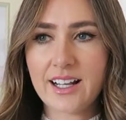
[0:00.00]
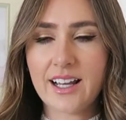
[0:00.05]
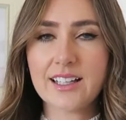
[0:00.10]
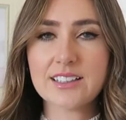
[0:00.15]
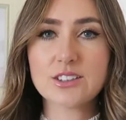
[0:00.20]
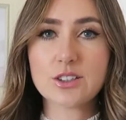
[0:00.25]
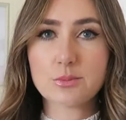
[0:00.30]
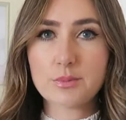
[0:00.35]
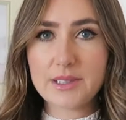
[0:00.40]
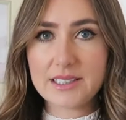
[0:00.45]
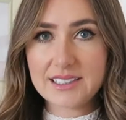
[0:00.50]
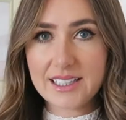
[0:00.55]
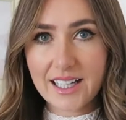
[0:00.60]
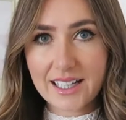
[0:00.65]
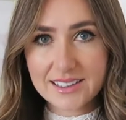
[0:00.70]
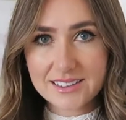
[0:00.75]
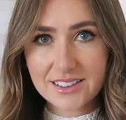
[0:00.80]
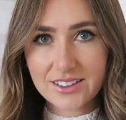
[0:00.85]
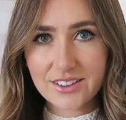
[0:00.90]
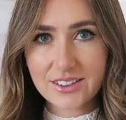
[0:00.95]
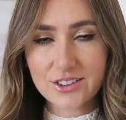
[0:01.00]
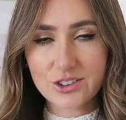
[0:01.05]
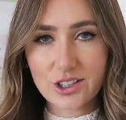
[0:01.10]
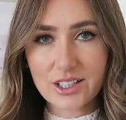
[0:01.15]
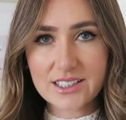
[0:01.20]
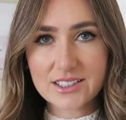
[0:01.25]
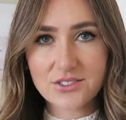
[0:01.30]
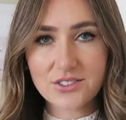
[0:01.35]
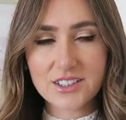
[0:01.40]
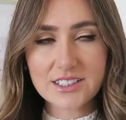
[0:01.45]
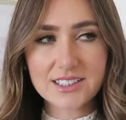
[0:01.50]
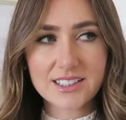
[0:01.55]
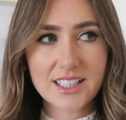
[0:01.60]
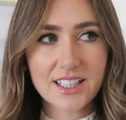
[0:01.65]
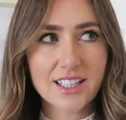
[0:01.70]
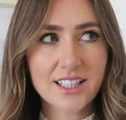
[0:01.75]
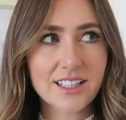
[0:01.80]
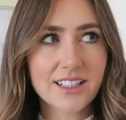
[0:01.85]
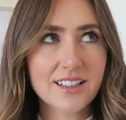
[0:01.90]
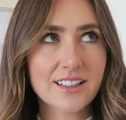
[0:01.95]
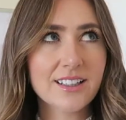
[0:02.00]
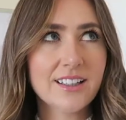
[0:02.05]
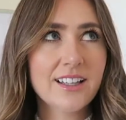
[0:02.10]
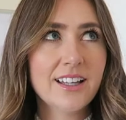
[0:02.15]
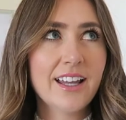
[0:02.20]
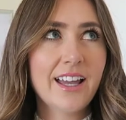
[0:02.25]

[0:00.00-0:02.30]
I took my dad to the dress fitting,